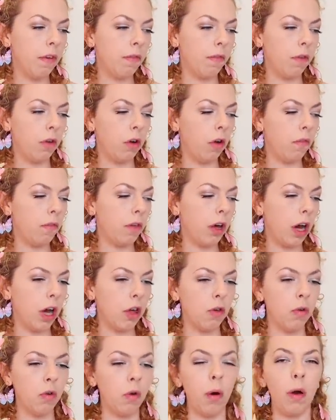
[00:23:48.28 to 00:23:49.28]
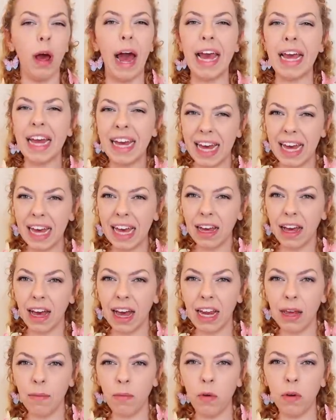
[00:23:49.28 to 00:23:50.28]
For a lot of you guys, you're not aching
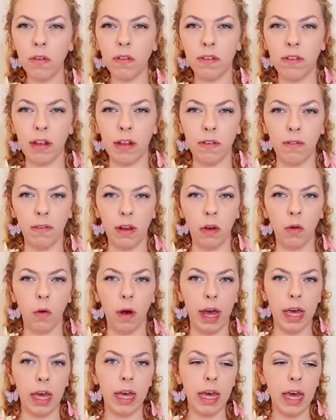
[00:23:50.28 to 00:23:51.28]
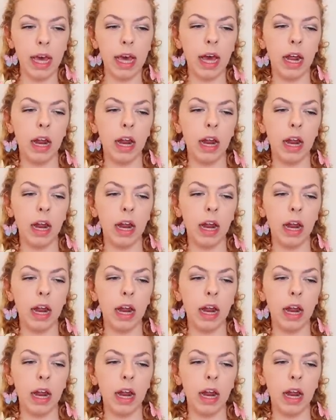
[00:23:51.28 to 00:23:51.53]
anymore. It's a sense of like not aching.